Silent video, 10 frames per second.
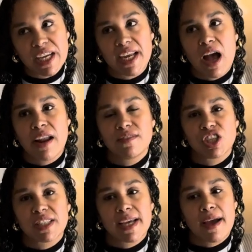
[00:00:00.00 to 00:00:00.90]
It kind of
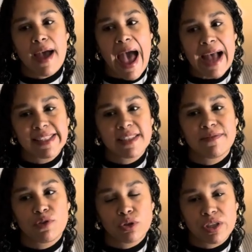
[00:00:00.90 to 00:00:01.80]
just adds
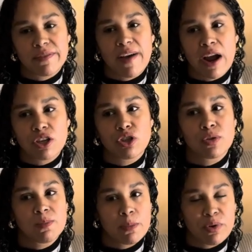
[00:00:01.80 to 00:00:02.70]
fuel to the fire to
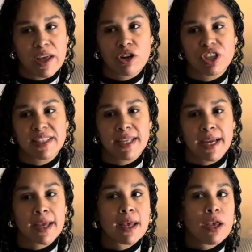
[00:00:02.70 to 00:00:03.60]
those people that are just
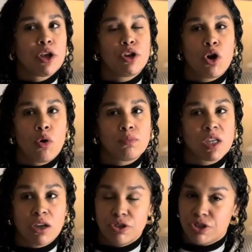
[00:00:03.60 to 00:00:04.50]
like, you know,
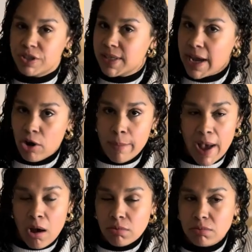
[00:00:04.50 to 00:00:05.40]
doctors just care
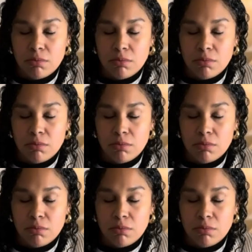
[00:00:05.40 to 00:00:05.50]
about